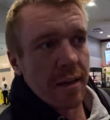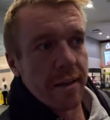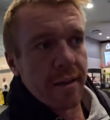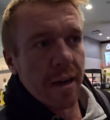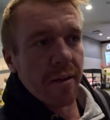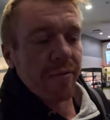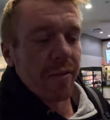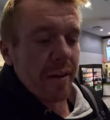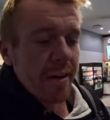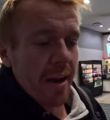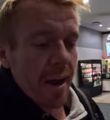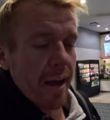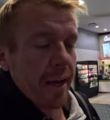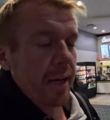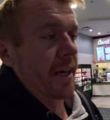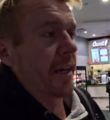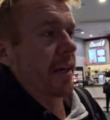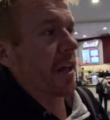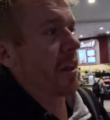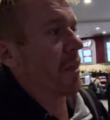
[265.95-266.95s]
definitely not
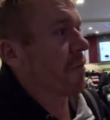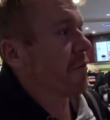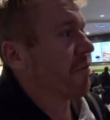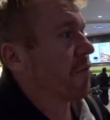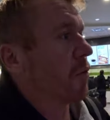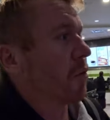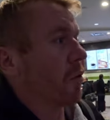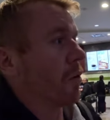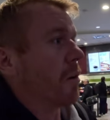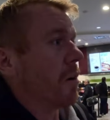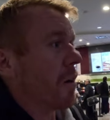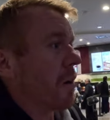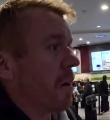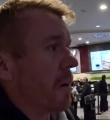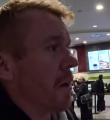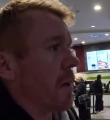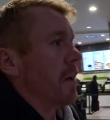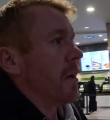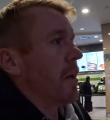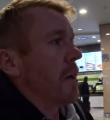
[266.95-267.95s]
getting in the full
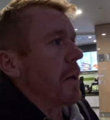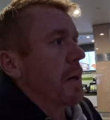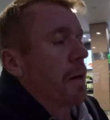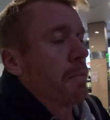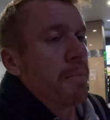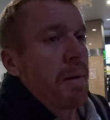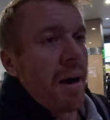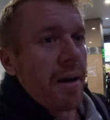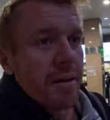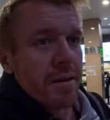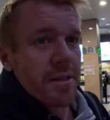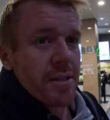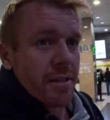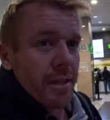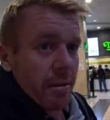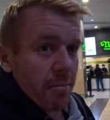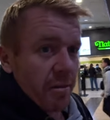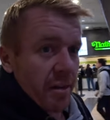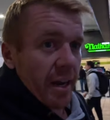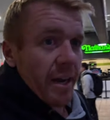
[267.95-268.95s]
amount of
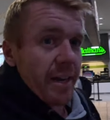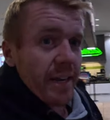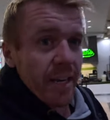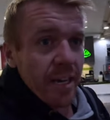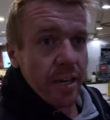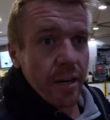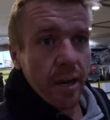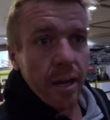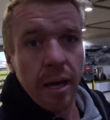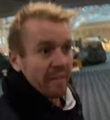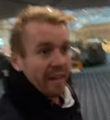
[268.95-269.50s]
sleep that I need.